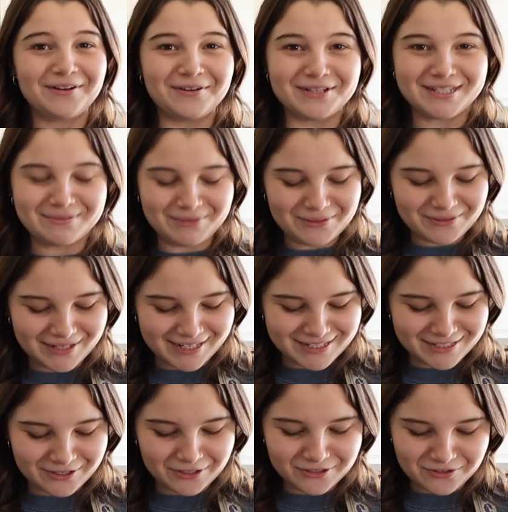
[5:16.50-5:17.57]
out a spoon and
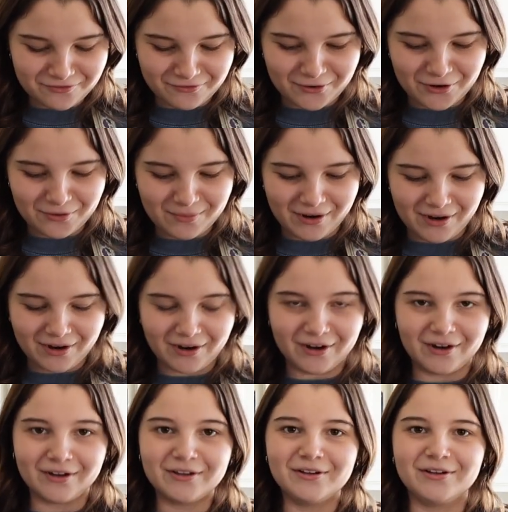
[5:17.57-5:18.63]
start to form
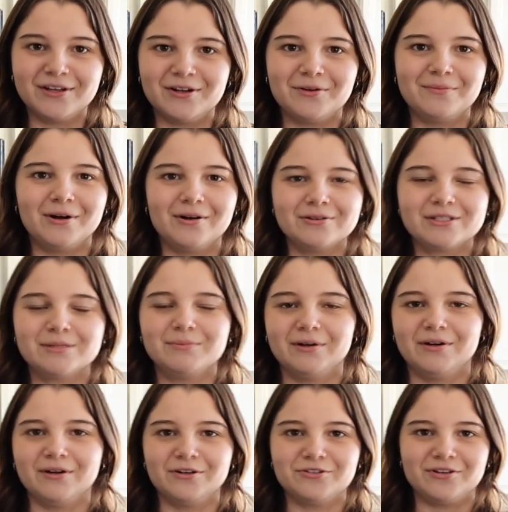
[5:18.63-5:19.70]
our cookie dough balls to put
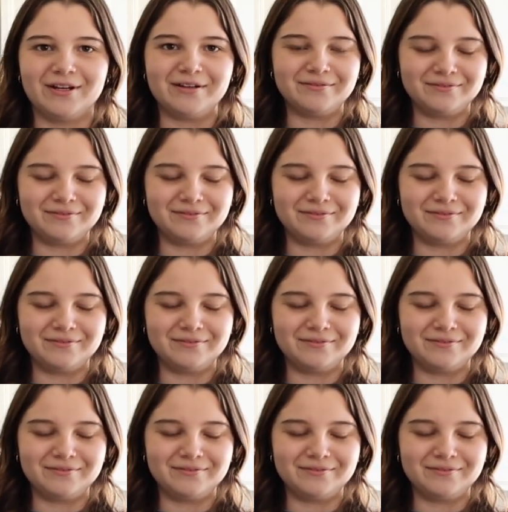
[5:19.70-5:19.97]
on our tray.